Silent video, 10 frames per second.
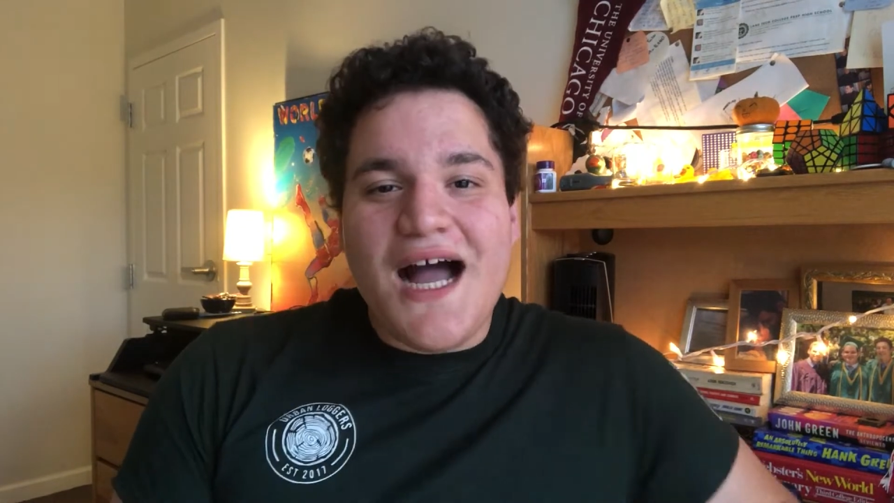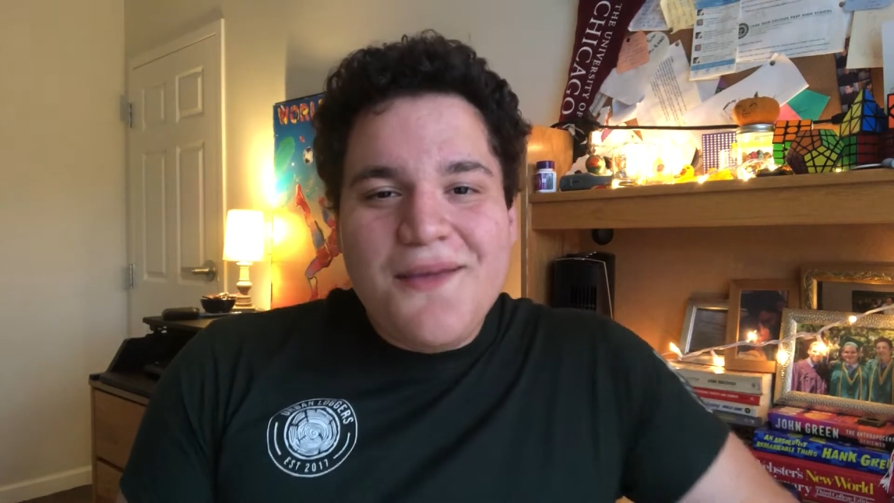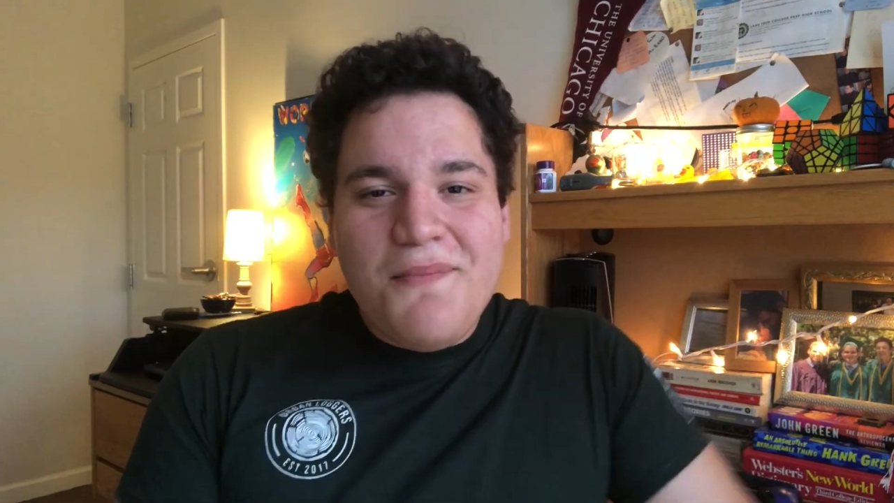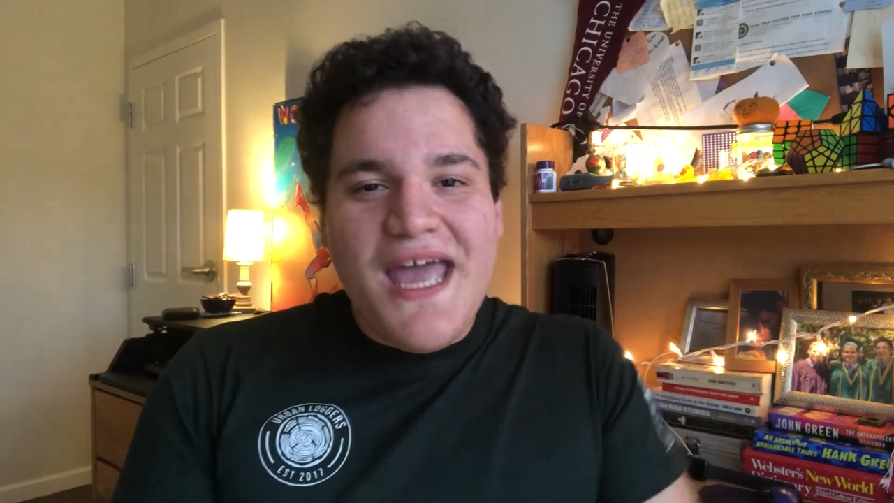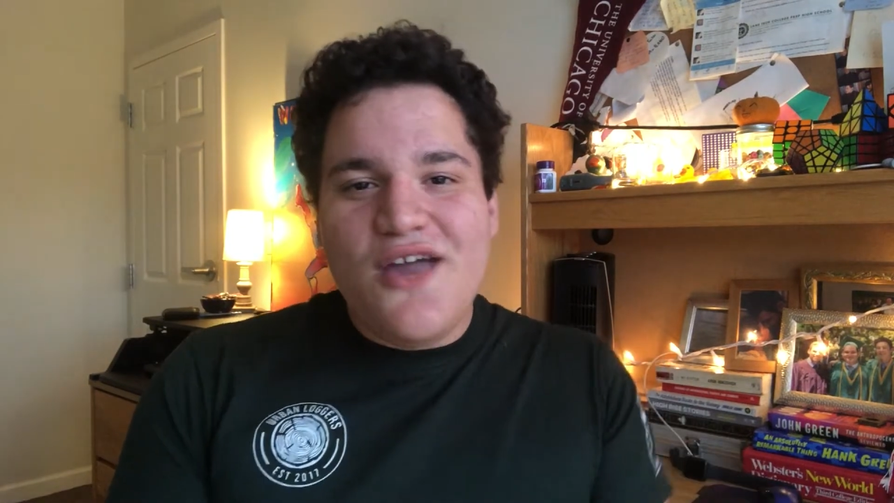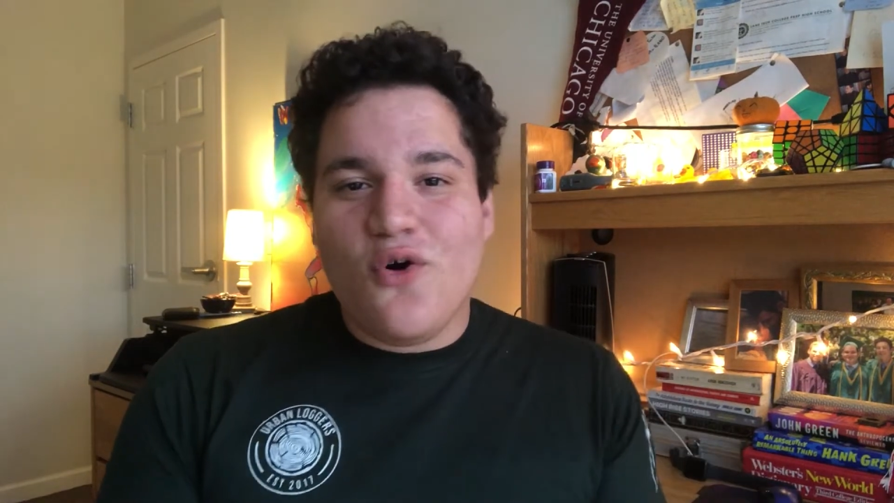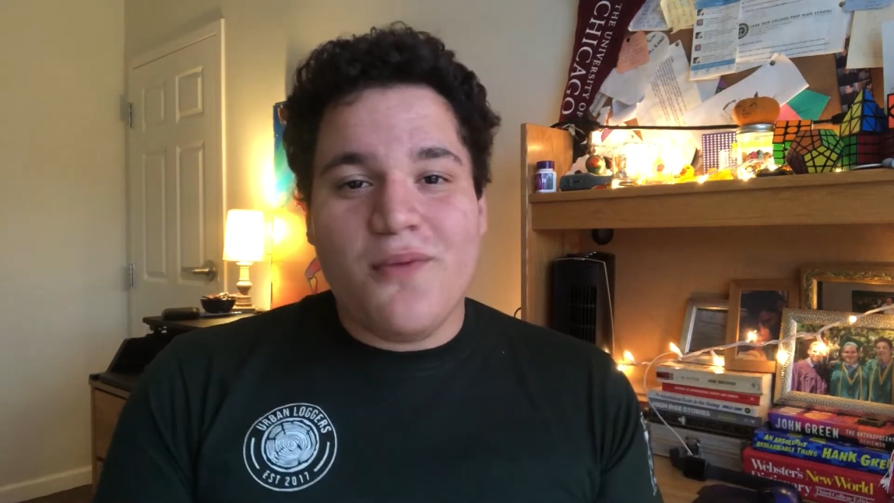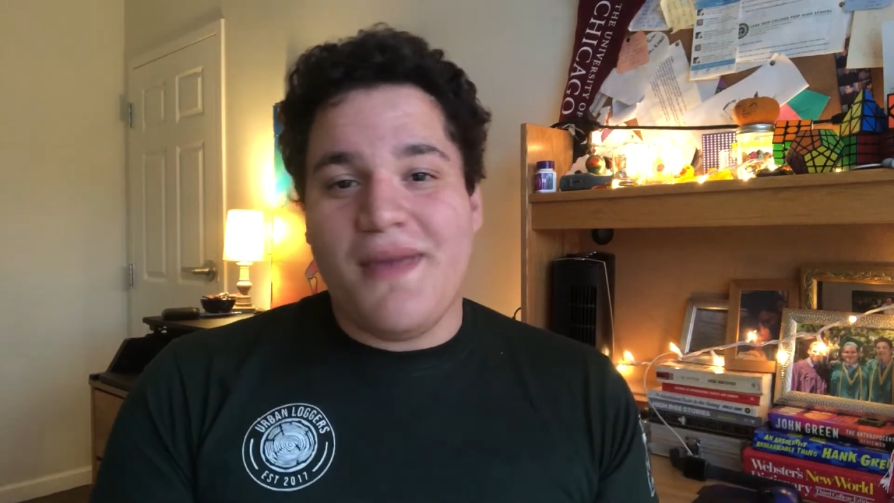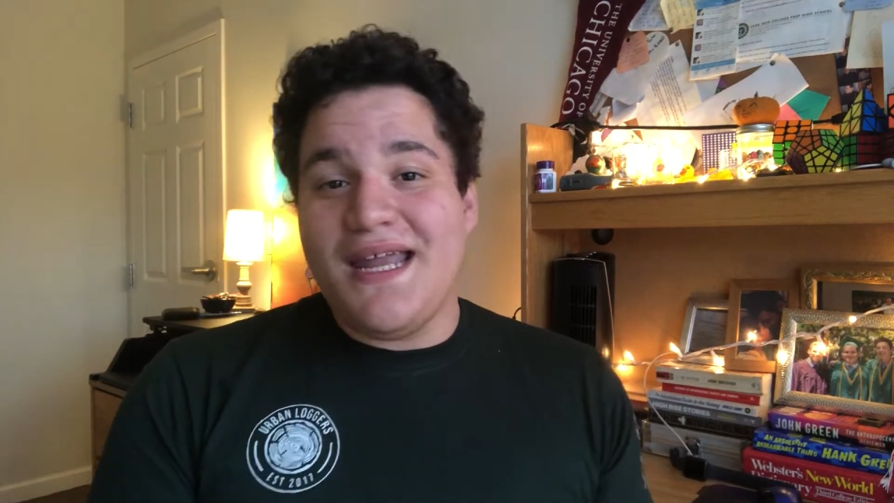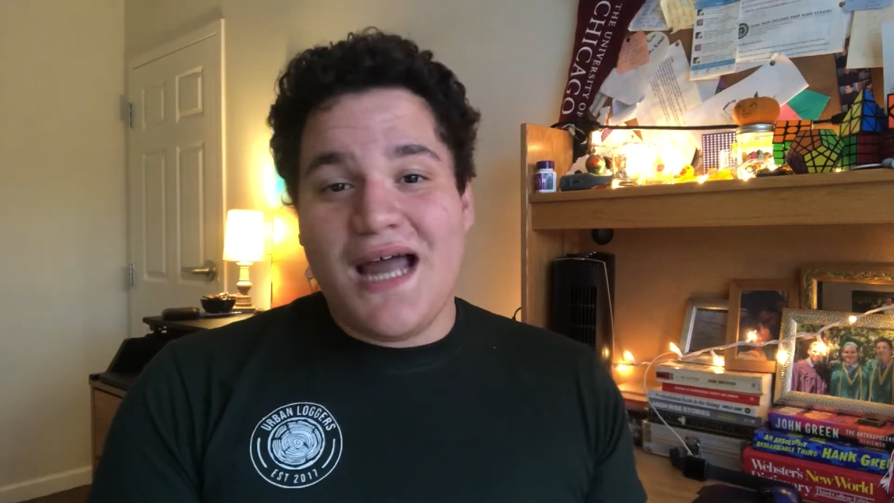I may or
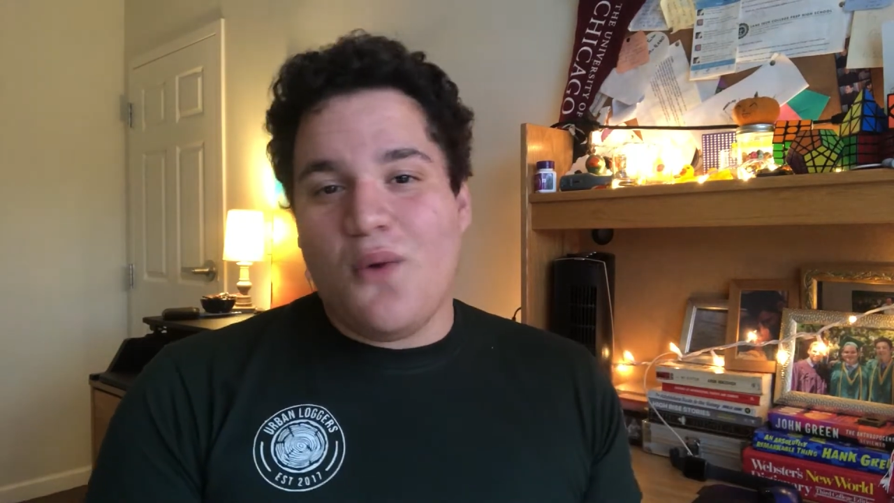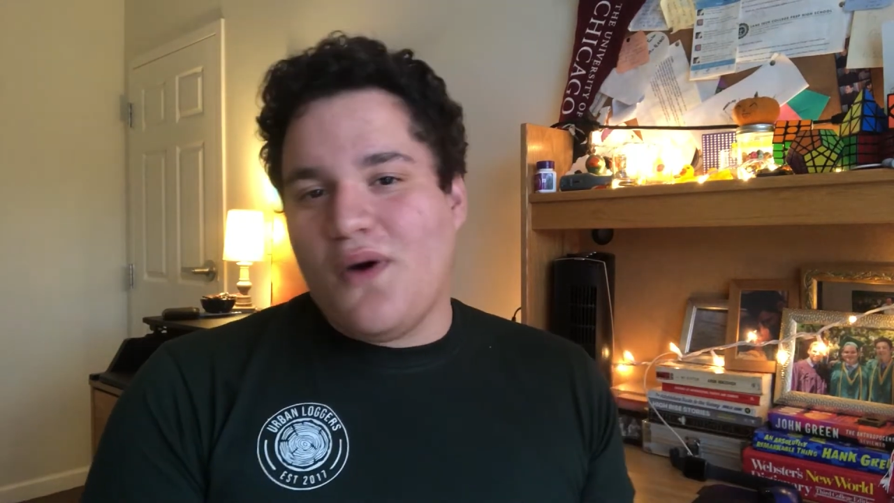may not